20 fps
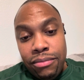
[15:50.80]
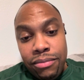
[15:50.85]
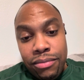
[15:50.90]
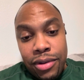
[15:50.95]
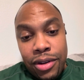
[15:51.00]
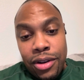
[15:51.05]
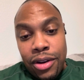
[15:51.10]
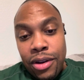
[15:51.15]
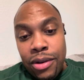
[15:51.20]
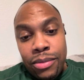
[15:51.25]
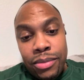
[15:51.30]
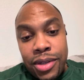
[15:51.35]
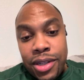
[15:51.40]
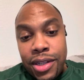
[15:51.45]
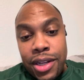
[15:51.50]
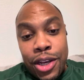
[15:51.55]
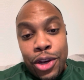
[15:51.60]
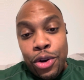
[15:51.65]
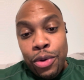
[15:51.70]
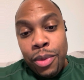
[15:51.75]
come
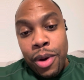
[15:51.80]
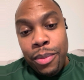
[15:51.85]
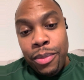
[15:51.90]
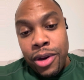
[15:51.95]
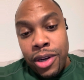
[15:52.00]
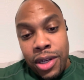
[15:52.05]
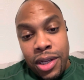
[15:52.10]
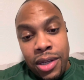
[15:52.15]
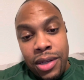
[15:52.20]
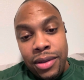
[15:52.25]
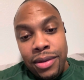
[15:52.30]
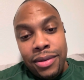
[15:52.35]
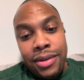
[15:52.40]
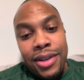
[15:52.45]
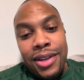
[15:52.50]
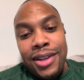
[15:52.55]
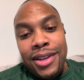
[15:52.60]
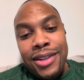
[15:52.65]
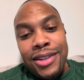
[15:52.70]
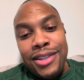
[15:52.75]
steal my money,
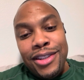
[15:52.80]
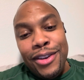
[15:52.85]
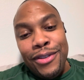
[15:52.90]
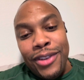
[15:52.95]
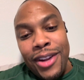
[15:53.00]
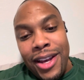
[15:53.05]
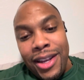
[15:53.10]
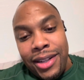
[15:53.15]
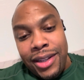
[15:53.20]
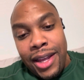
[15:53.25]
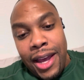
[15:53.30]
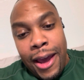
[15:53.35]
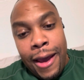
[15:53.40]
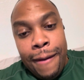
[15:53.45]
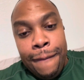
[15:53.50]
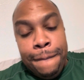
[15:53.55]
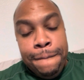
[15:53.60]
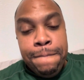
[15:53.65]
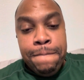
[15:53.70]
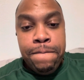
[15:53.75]
stuff like that.
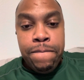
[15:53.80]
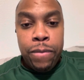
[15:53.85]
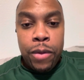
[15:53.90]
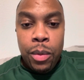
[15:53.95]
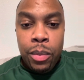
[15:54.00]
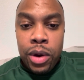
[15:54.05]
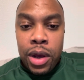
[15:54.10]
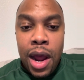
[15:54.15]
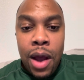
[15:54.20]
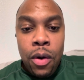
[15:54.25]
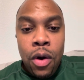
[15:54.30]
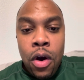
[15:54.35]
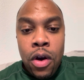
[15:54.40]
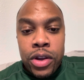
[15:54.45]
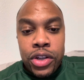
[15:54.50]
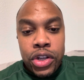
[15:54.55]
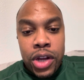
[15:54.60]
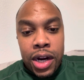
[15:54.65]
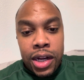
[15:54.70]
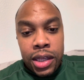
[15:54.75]
But I would always
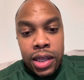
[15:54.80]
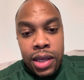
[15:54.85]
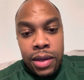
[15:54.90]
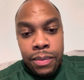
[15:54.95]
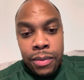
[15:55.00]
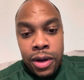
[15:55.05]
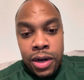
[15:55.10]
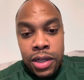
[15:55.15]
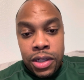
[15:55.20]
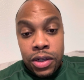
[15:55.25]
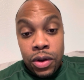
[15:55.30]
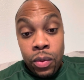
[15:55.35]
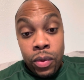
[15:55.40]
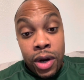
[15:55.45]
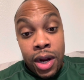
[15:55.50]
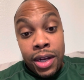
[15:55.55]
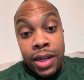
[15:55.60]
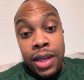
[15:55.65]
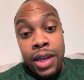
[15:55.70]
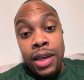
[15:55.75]
try to keep money. So when I
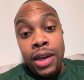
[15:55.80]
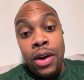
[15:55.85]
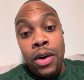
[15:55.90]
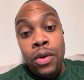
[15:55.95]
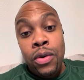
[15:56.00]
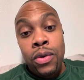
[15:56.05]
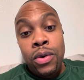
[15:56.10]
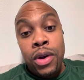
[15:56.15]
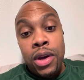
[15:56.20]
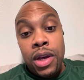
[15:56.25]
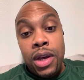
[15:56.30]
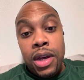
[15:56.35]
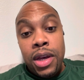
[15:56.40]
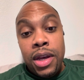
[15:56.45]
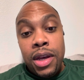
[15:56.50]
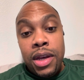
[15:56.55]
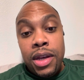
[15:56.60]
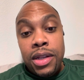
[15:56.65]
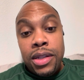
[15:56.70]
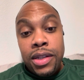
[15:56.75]
did go
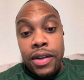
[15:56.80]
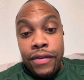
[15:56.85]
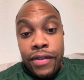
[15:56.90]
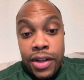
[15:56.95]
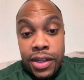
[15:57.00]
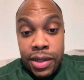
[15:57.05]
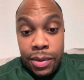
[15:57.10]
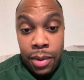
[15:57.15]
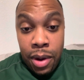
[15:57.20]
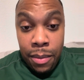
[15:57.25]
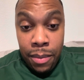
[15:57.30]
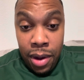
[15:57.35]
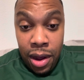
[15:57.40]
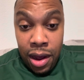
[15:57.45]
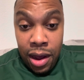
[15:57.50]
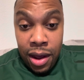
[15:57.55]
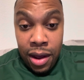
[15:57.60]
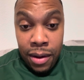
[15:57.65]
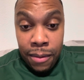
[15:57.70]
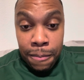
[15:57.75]
to visit my
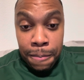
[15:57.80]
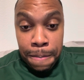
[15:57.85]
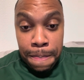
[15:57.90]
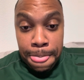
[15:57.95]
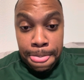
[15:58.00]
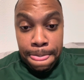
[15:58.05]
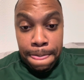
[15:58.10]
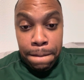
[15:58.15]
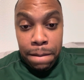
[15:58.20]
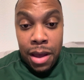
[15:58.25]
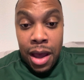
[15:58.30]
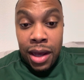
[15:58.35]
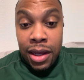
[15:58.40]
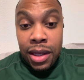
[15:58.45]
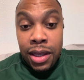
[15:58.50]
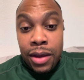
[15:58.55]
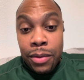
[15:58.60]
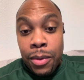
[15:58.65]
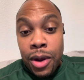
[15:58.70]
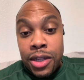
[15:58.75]
mom, I could
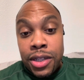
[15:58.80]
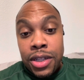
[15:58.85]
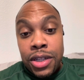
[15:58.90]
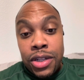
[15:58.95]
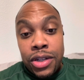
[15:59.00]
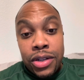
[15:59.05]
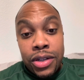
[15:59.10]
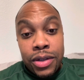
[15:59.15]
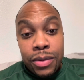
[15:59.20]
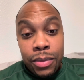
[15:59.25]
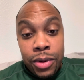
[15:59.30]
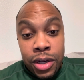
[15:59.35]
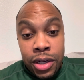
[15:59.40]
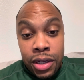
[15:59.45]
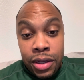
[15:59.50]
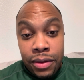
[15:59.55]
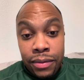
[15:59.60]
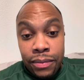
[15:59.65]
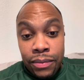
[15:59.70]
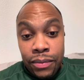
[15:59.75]
give my sister some money,